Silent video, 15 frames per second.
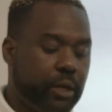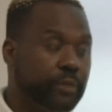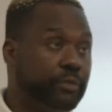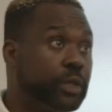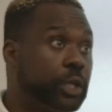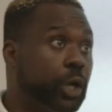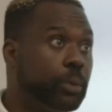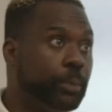
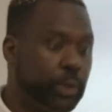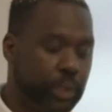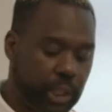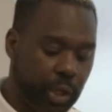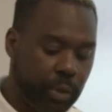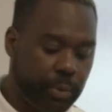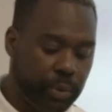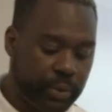of
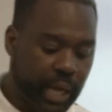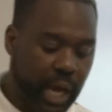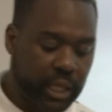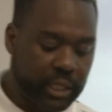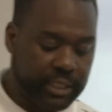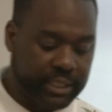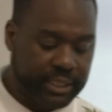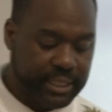global
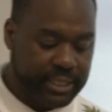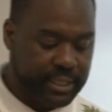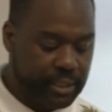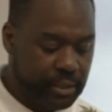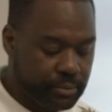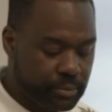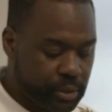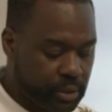knowledge
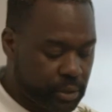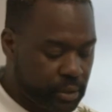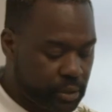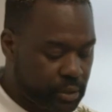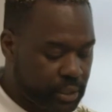systems,